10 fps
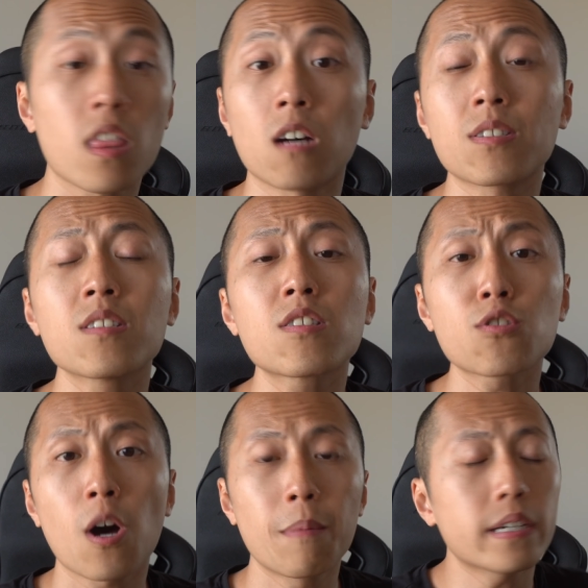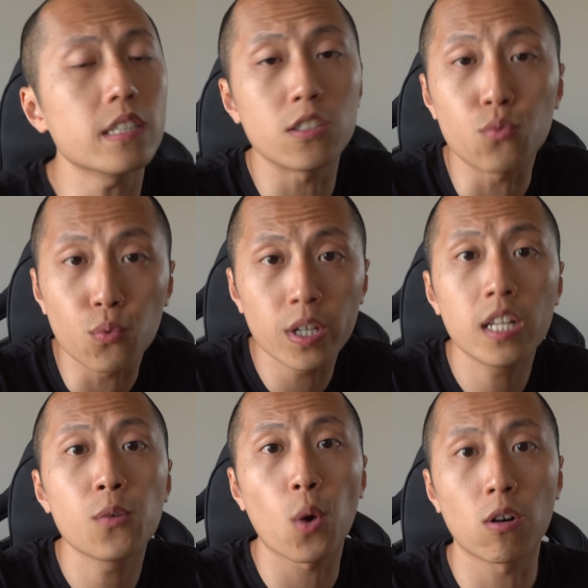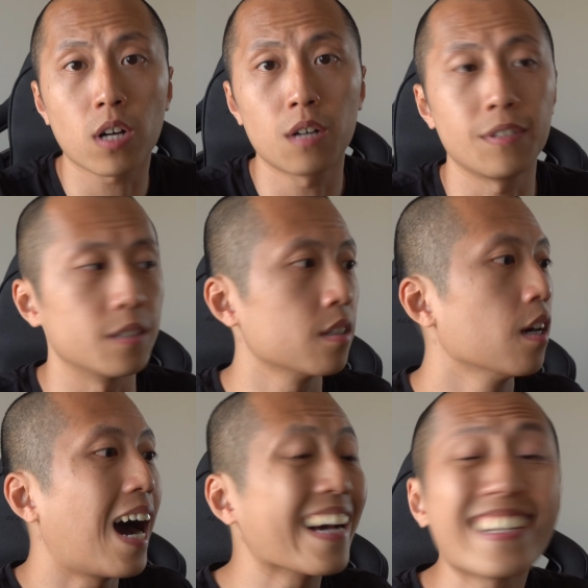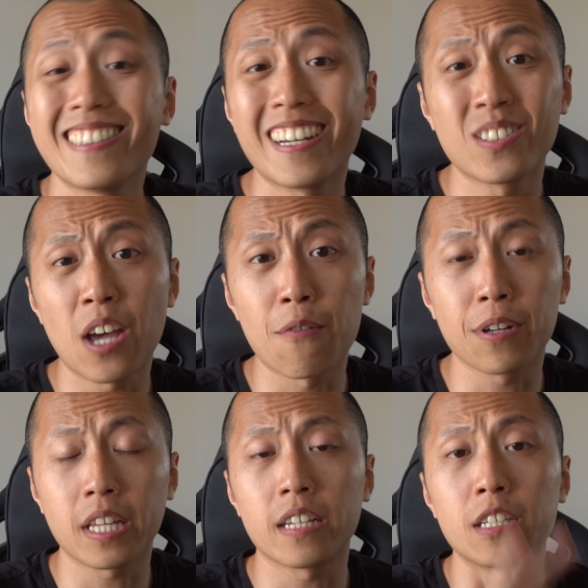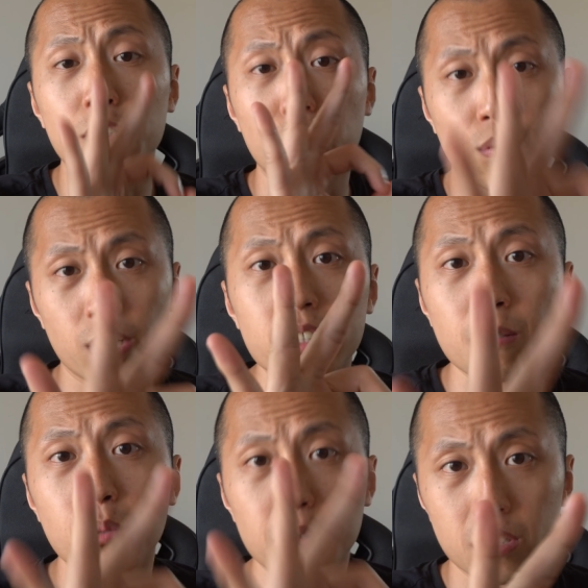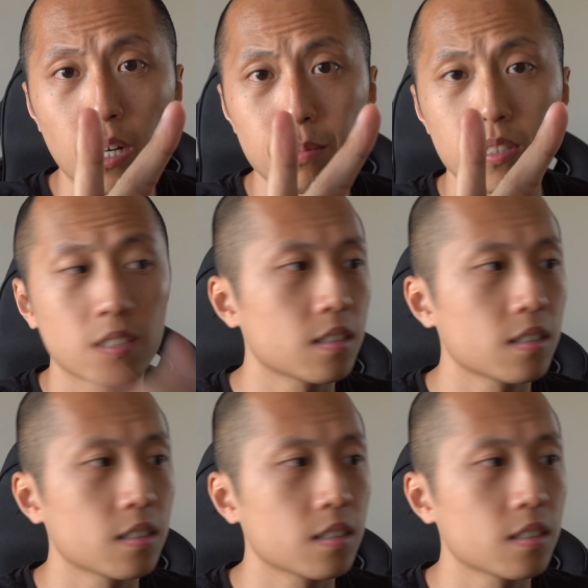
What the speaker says: Now, since this topic is really well covered, I condensed everything into 3 simple steps.